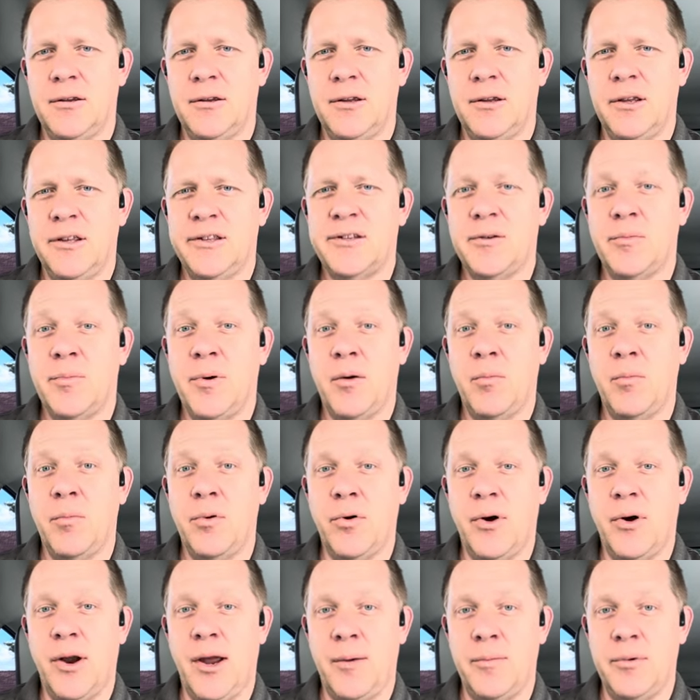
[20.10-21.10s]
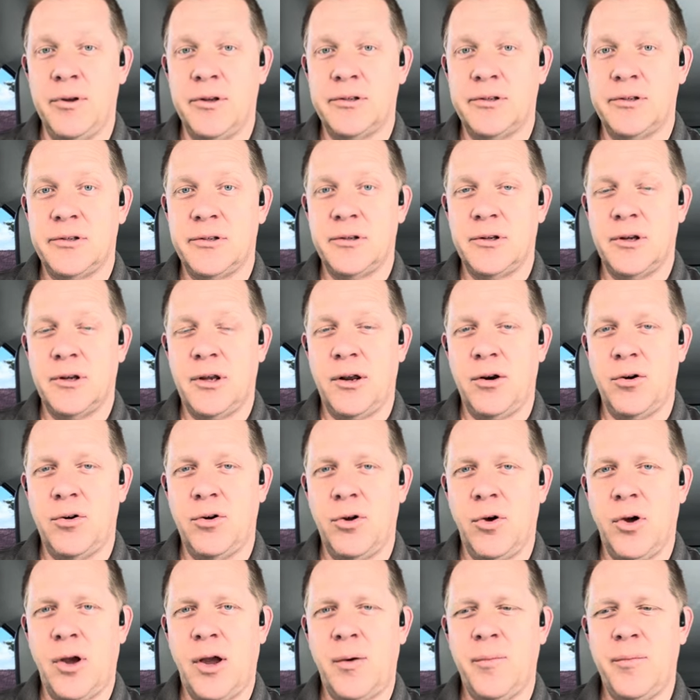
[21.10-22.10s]
it's about Barabbas. I don't
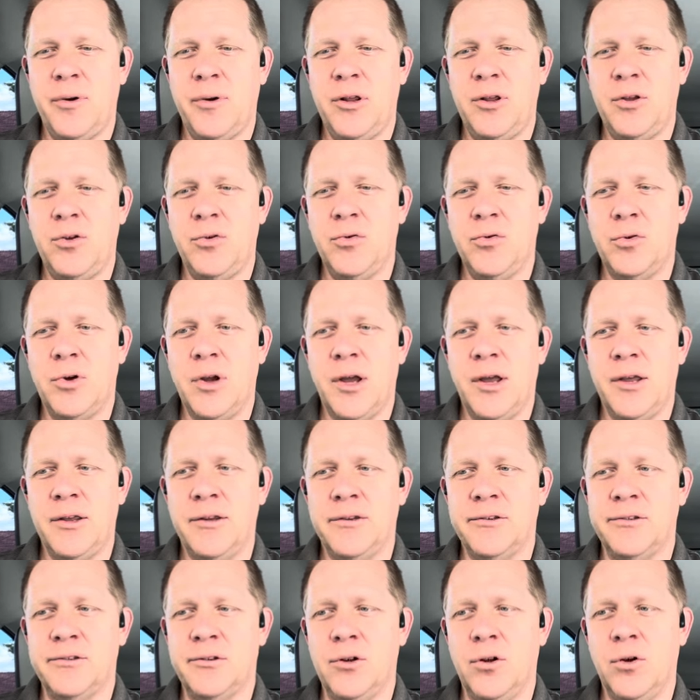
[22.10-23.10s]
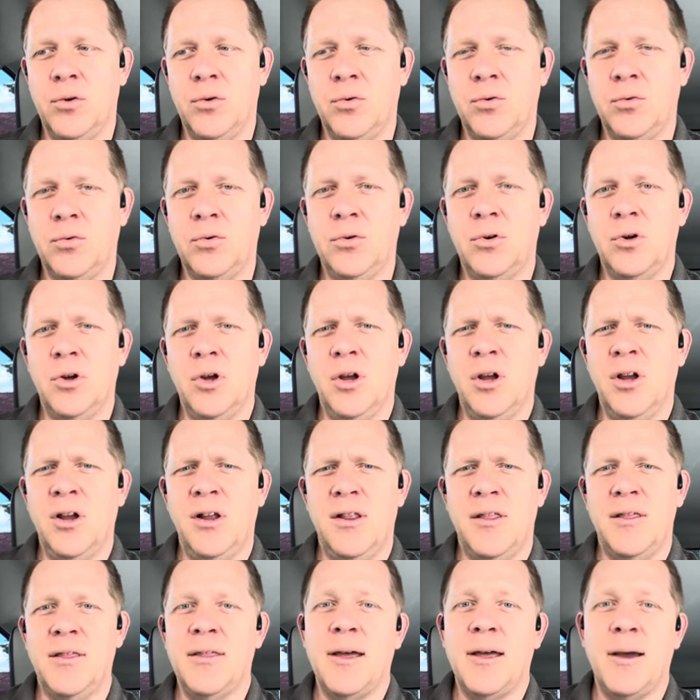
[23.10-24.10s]
know how many of you guys know
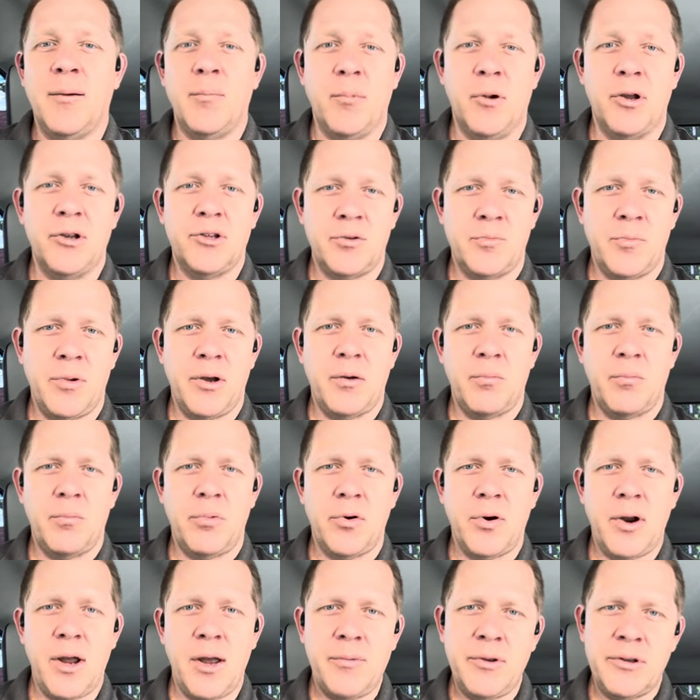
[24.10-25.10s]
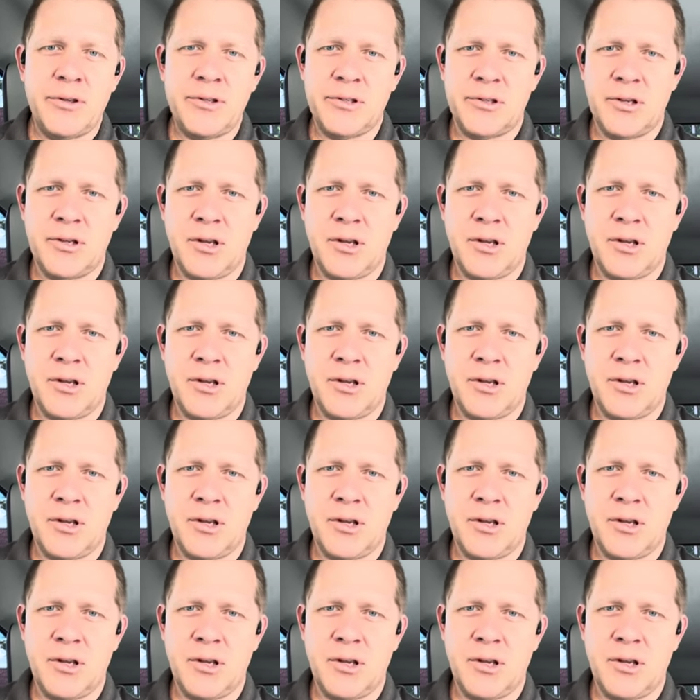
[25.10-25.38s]
that much about Barabbas.